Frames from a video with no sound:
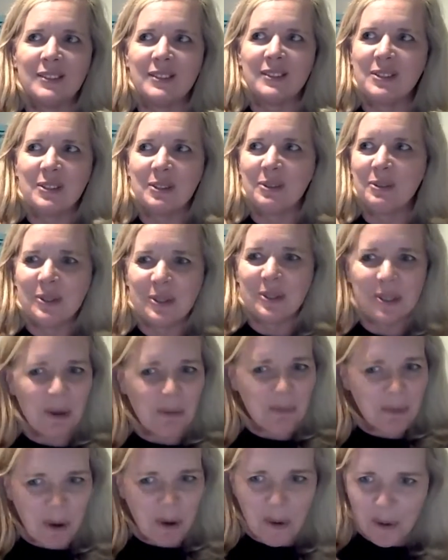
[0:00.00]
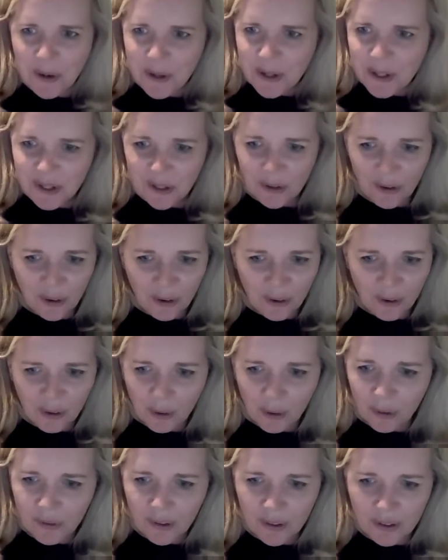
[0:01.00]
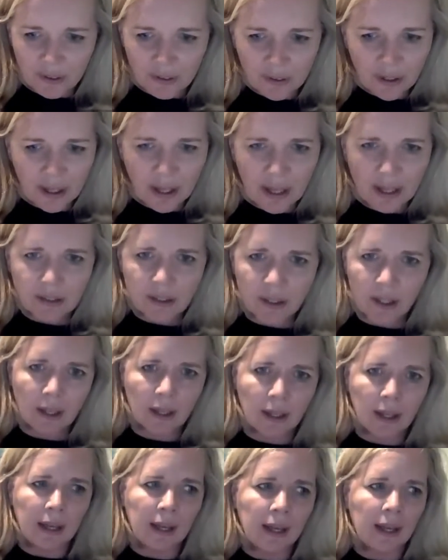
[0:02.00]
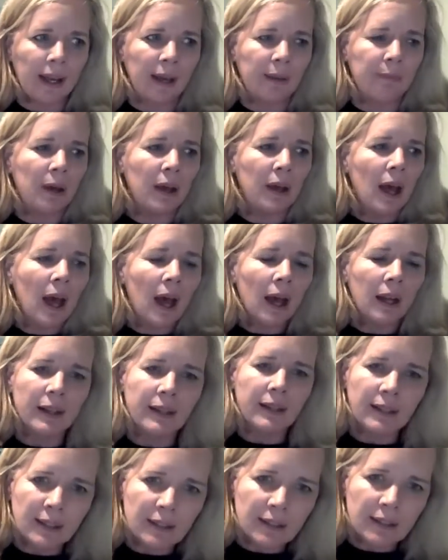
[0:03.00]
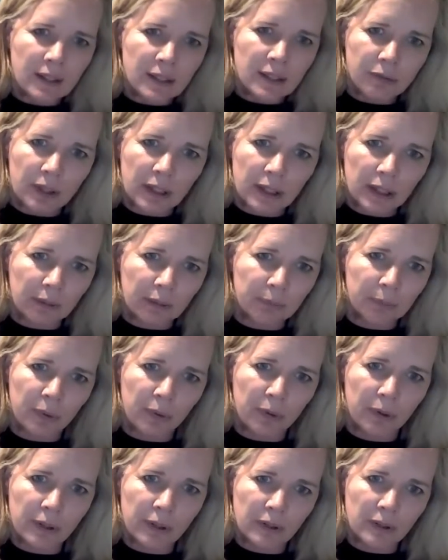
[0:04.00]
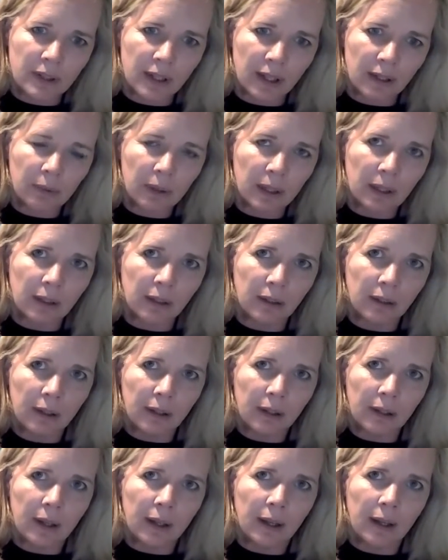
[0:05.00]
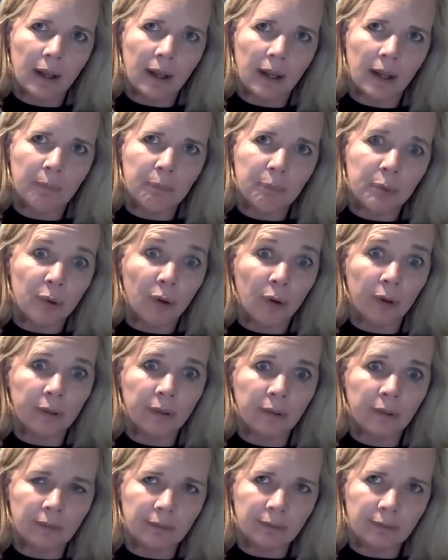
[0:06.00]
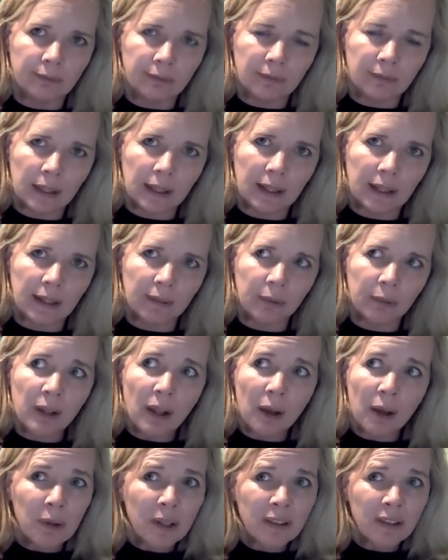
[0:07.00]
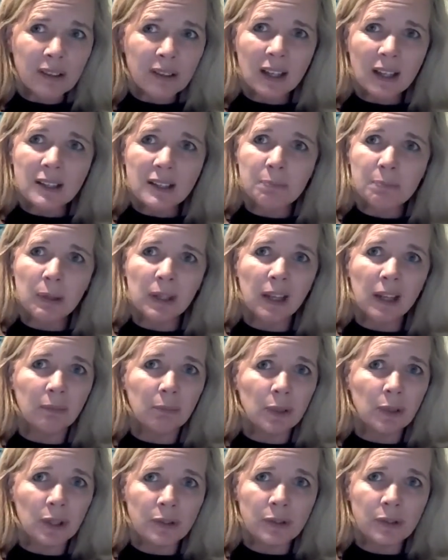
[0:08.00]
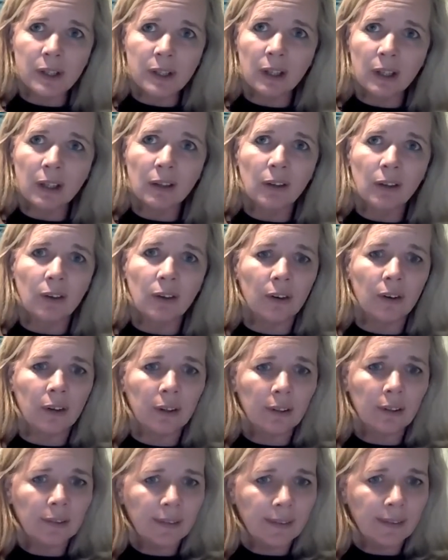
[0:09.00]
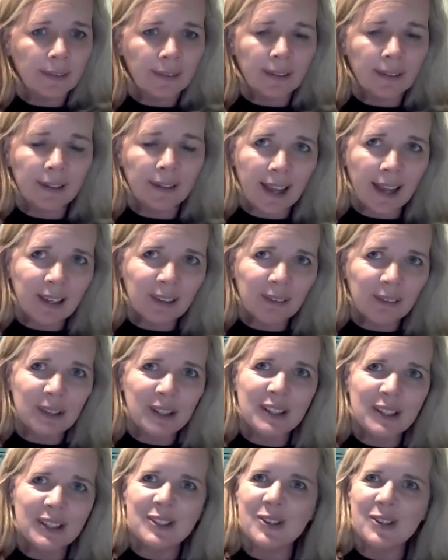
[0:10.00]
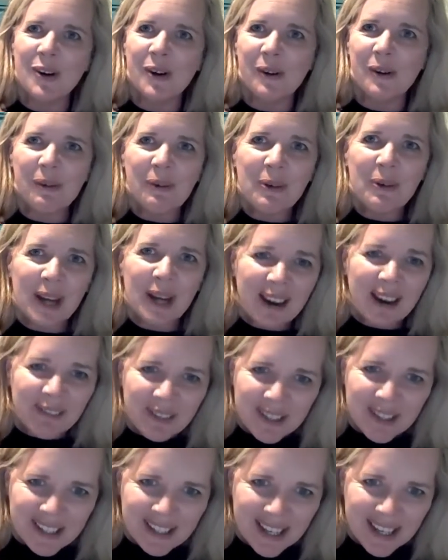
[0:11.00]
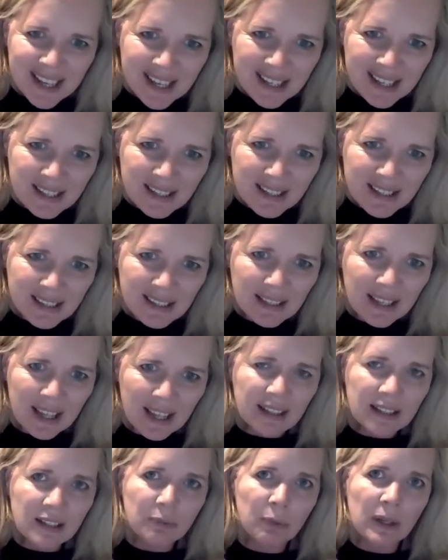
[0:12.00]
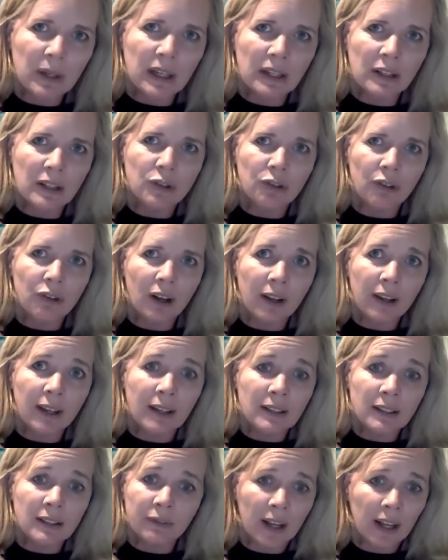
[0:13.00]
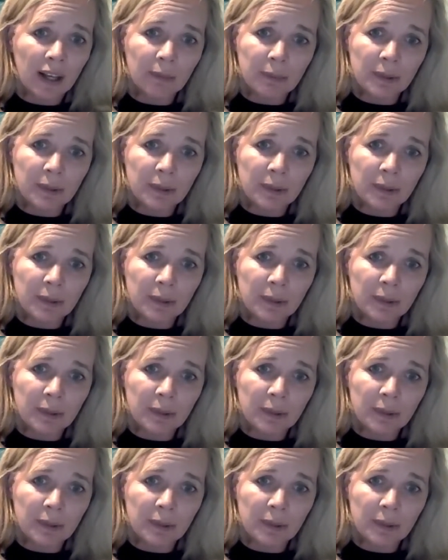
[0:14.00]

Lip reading: doing some course or other, and I think that's really important, that we broaden, and whether that's playing music or a language or whatever it is, that we try and develop